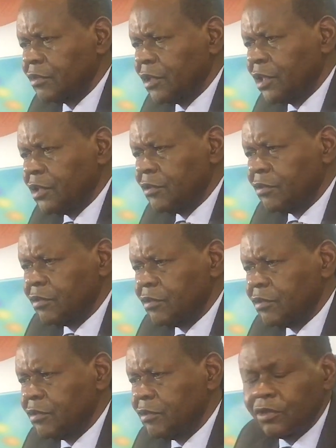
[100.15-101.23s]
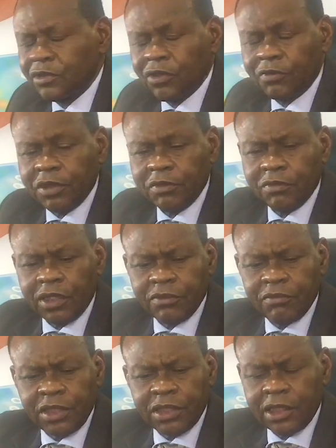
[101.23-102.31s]
get to know me
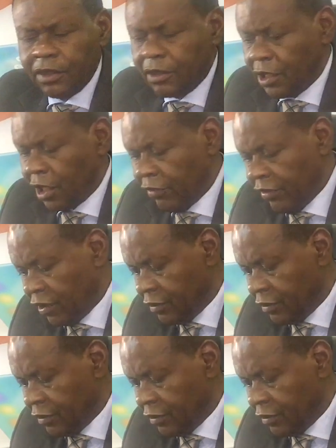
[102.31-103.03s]
better. Mm-hmm. However,